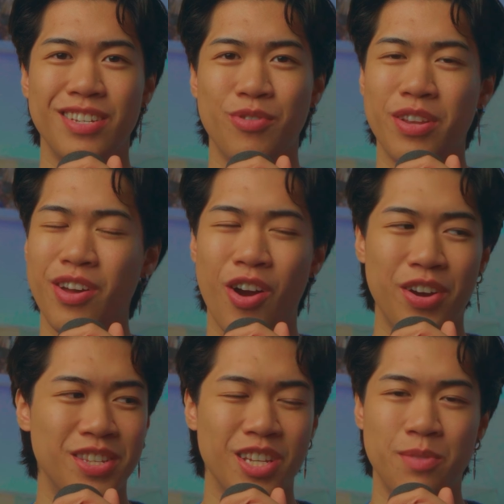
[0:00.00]
of the
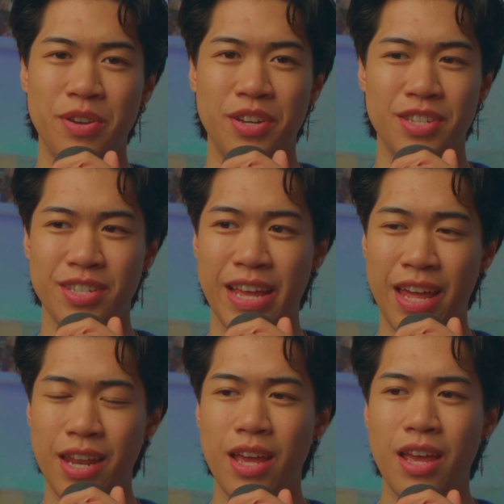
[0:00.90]
hardest experiences
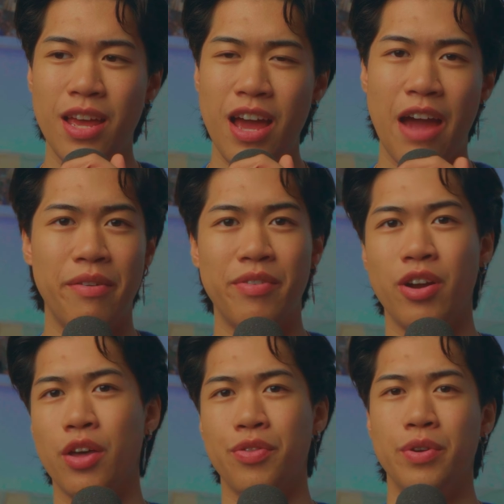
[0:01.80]
that I've ever
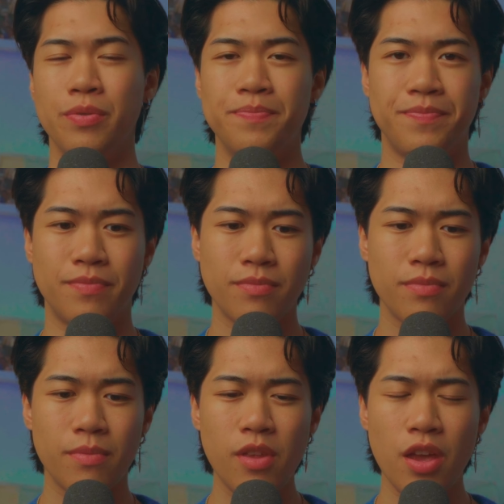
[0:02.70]
gone through.
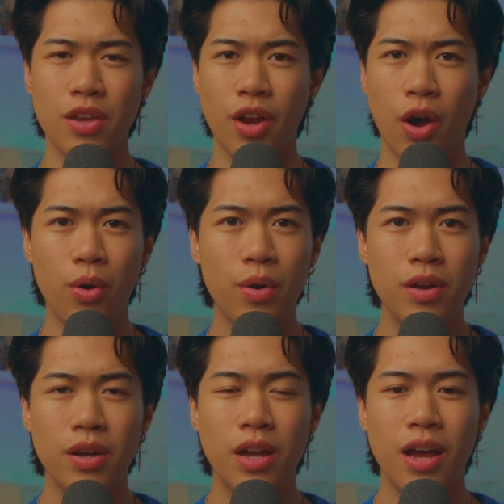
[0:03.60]
You know,
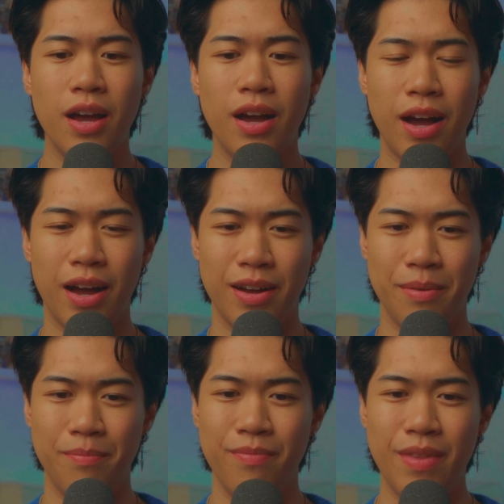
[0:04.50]

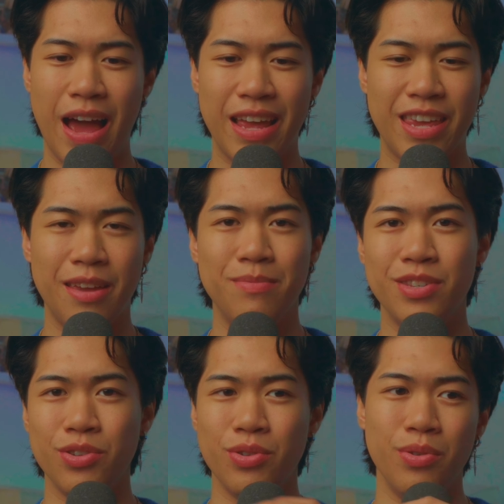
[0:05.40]
I came
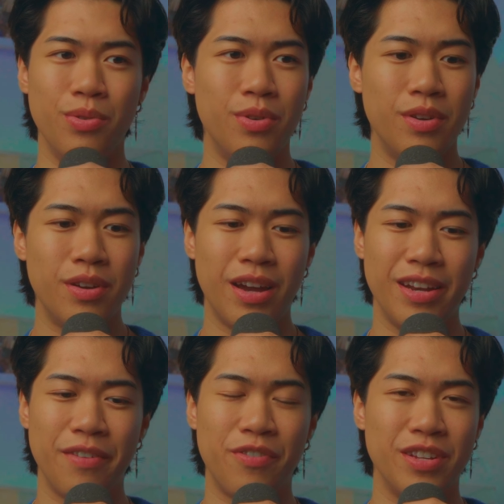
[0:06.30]
to a
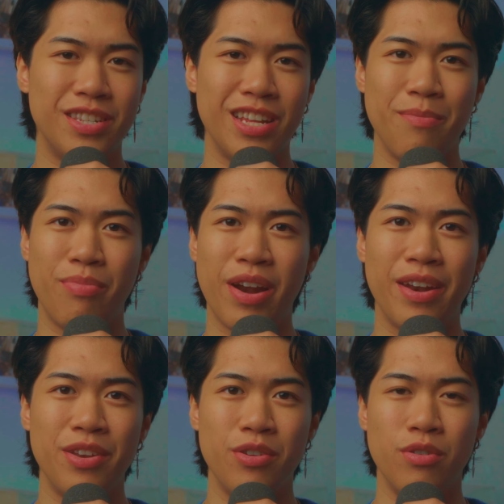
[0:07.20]
different city,
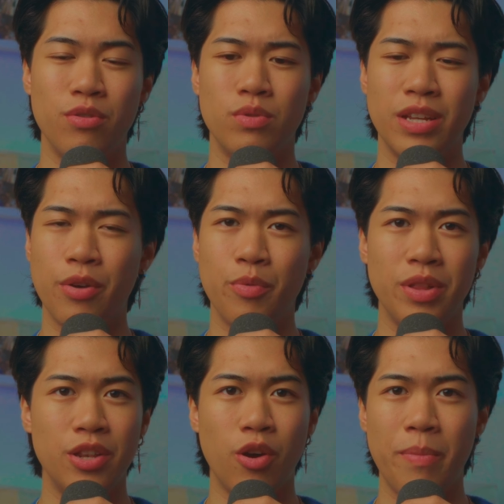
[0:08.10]
brand new, didn't
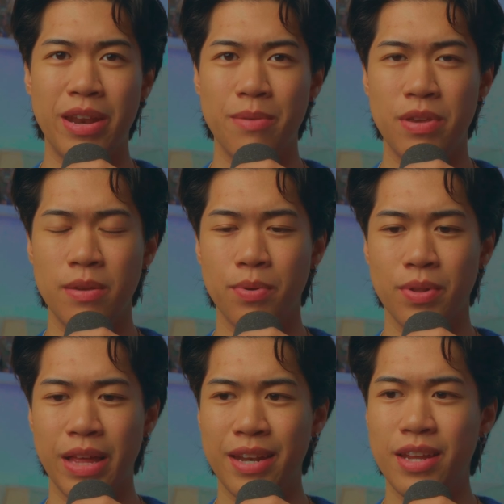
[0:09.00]
really know many
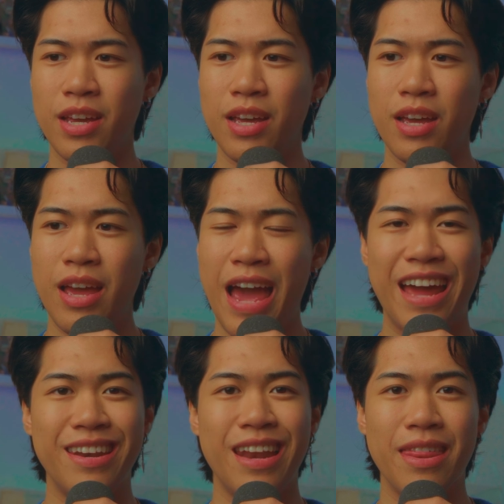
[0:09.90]
people, and
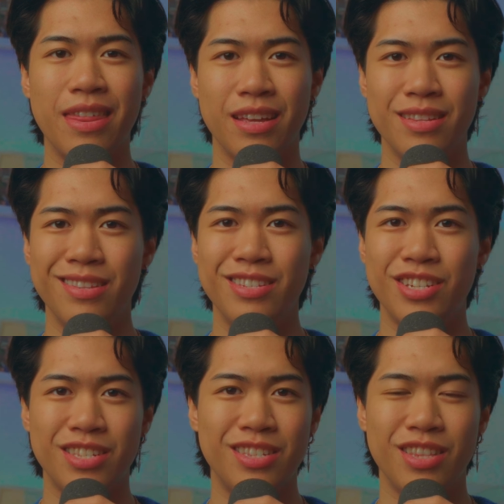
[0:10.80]
had nothing,
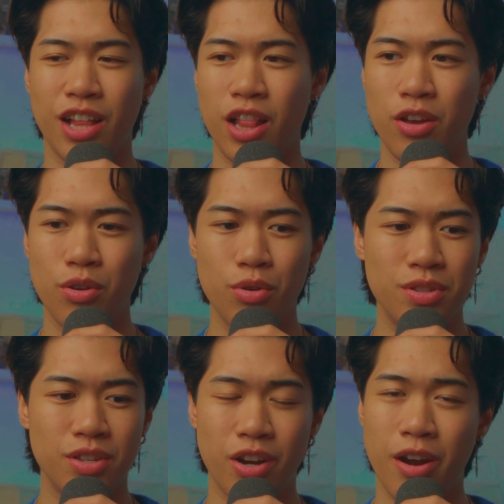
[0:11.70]
just the
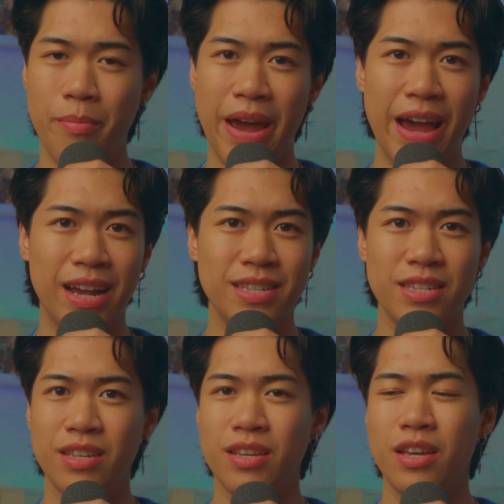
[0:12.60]
clothes on our
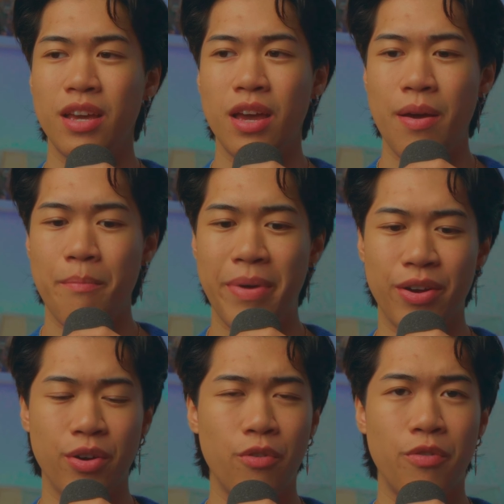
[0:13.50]
backs, my
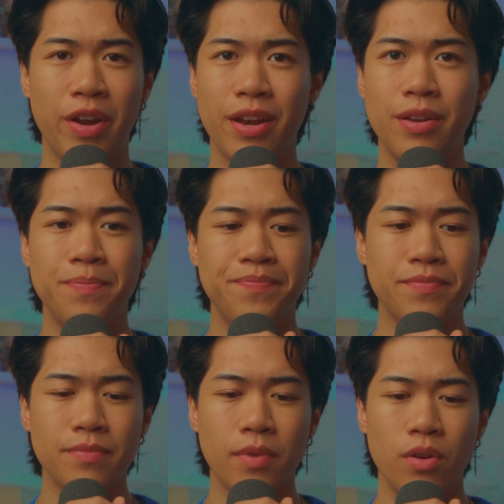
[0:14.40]
girlfriend
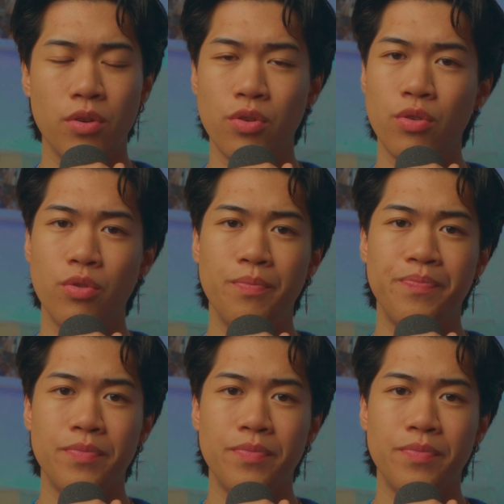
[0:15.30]
who